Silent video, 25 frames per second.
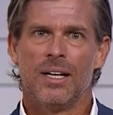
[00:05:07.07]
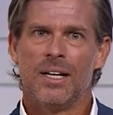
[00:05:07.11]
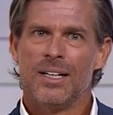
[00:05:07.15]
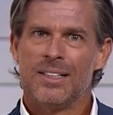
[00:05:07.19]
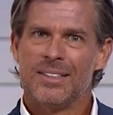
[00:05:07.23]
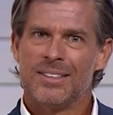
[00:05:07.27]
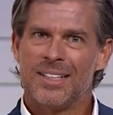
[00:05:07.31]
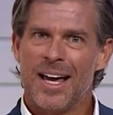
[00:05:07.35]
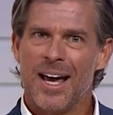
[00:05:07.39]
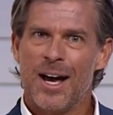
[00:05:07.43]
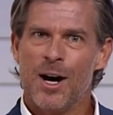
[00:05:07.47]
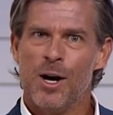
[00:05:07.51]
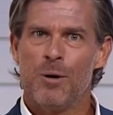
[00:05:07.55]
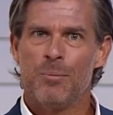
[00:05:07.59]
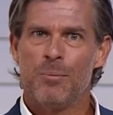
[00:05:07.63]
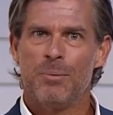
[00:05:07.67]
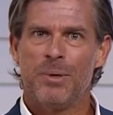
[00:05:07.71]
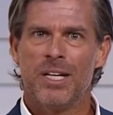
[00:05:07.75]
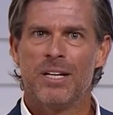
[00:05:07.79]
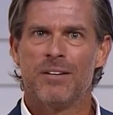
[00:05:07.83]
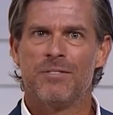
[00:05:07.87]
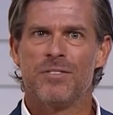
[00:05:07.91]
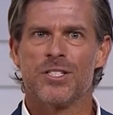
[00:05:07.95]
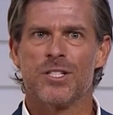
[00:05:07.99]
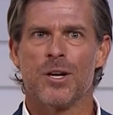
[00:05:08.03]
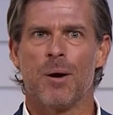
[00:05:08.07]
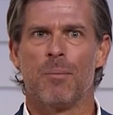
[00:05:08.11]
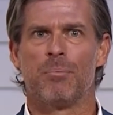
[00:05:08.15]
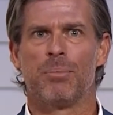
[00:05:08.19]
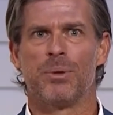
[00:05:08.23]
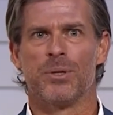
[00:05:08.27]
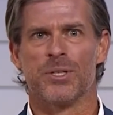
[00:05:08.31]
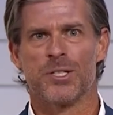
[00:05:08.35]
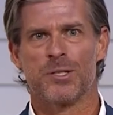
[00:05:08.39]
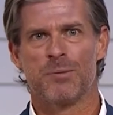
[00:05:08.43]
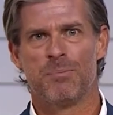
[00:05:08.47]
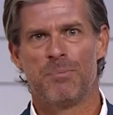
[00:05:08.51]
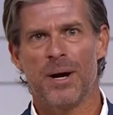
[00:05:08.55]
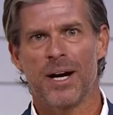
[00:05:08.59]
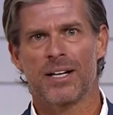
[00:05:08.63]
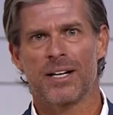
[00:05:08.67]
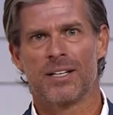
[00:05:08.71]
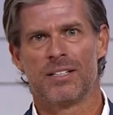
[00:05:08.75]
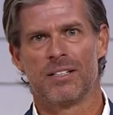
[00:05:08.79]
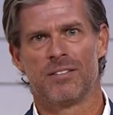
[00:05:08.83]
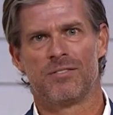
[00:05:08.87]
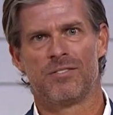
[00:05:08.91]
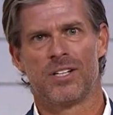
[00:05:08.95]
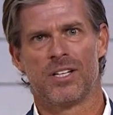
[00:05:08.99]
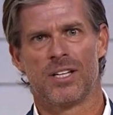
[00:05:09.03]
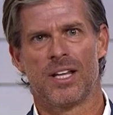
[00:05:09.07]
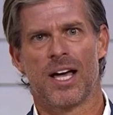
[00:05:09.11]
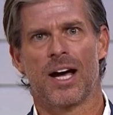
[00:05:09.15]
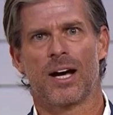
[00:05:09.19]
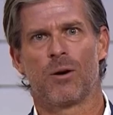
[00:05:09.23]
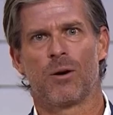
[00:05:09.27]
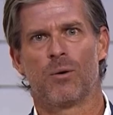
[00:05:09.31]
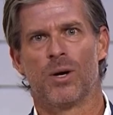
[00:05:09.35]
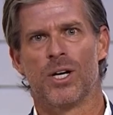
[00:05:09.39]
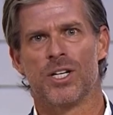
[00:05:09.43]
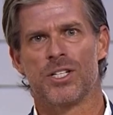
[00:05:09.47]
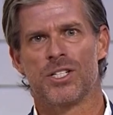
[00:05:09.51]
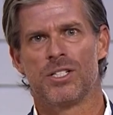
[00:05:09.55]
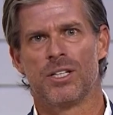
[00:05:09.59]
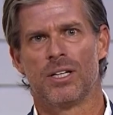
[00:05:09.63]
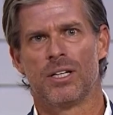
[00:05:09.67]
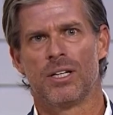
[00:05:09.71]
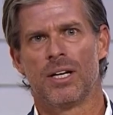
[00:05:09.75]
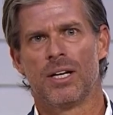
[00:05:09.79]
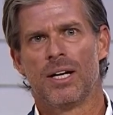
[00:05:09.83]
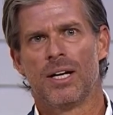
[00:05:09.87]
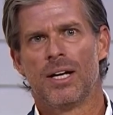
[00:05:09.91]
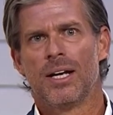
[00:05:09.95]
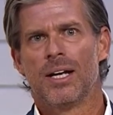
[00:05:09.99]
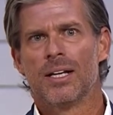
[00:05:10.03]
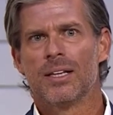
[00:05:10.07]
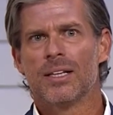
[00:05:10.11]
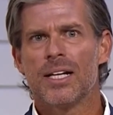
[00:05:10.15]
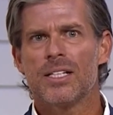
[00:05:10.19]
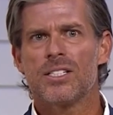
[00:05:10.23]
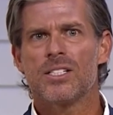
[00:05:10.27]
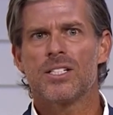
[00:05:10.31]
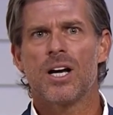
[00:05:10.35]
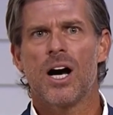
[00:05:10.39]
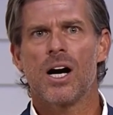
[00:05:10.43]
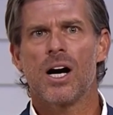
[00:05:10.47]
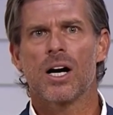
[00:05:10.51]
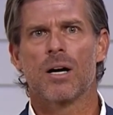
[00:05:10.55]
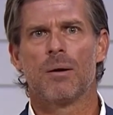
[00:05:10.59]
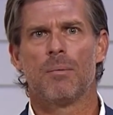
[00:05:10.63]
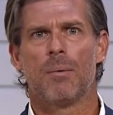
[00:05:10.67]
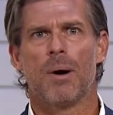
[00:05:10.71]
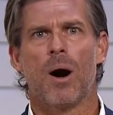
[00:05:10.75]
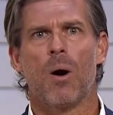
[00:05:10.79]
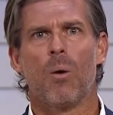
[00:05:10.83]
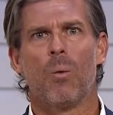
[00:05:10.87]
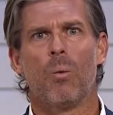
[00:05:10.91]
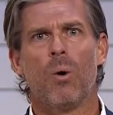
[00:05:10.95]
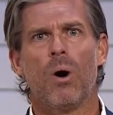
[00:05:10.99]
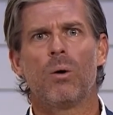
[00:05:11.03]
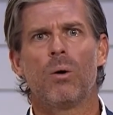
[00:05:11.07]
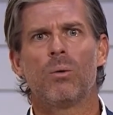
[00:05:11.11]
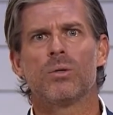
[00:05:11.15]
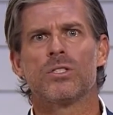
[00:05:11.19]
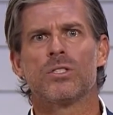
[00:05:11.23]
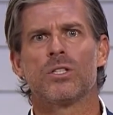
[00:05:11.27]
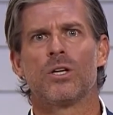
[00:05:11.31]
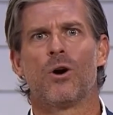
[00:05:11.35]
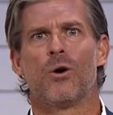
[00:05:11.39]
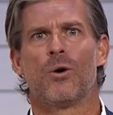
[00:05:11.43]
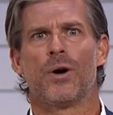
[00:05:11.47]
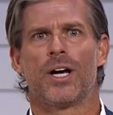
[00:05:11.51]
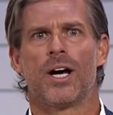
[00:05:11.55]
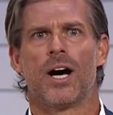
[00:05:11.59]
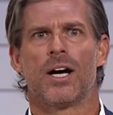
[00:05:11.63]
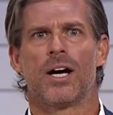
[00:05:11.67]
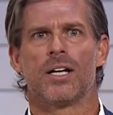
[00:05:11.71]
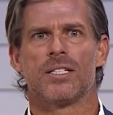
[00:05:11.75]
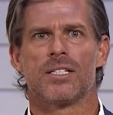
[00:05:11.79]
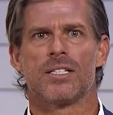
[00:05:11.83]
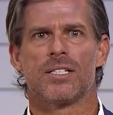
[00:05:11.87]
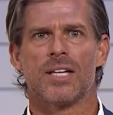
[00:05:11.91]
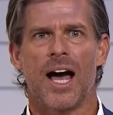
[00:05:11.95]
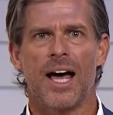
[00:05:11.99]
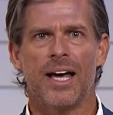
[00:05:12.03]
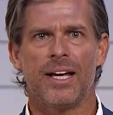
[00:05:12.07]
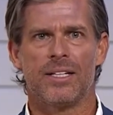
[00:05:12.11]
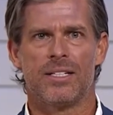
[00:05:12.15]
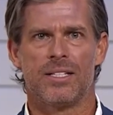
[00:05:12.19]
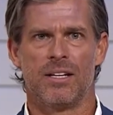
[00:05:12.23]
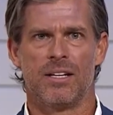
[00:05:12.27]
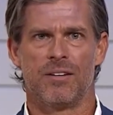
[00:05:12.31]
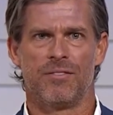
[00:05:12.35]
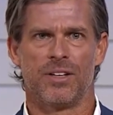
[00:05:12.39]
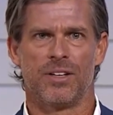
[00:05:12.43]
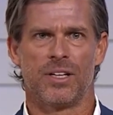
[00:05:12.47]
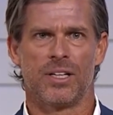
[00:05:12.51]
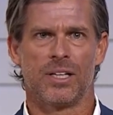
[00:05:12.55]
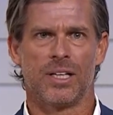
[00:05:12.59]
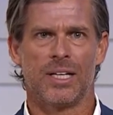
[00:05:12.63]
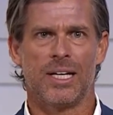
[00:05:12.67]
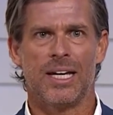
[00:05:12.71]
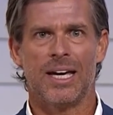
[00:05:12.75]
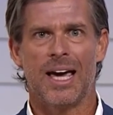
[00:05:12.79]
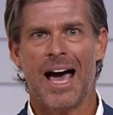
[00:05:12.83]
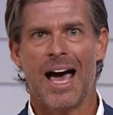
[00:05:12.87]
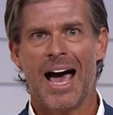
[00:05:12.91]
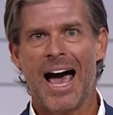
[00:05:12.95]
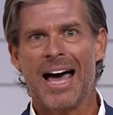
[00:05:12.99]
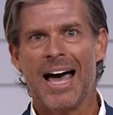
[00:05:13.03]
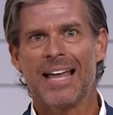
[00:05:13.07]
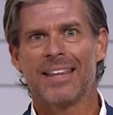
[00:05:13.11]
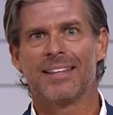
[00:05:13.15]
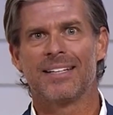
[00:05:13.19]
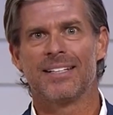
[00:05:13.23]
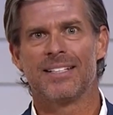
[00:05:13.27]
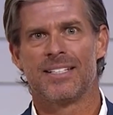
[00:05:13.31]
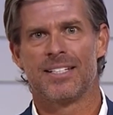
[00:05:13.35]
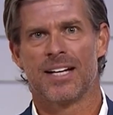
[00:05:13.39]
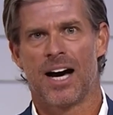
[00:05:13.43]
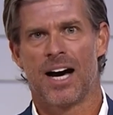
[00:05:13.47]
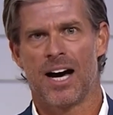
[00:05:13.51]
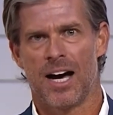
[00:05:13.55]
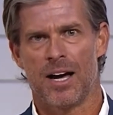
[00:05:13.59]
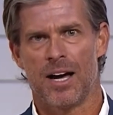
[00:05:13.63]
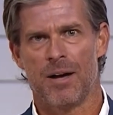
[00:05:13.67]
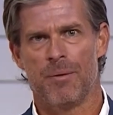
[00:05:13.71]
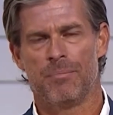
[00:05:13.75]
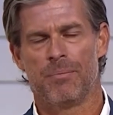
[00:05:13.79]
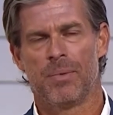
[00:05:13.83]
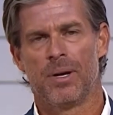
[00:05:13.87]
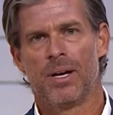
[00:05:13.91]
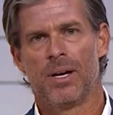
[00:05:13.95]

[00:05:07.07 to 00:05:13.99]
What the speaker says: To help give some perspective to that question, let's talk about what was going on scientifically at the time,